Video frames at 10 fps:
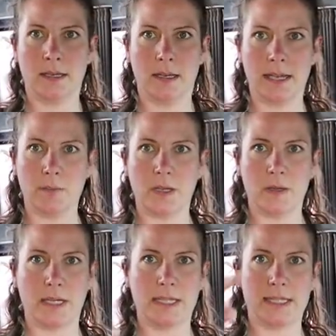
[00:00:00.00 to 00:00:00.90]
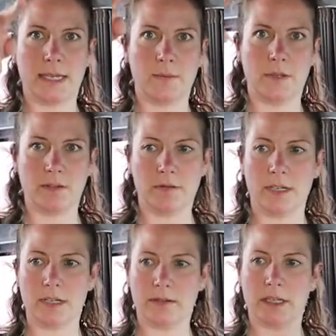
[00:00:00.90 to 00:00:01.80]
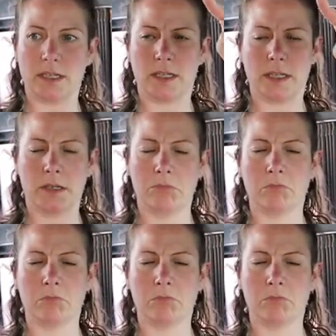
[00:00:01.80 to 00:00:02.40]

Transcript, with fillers: I am going in the same, in the right direction though.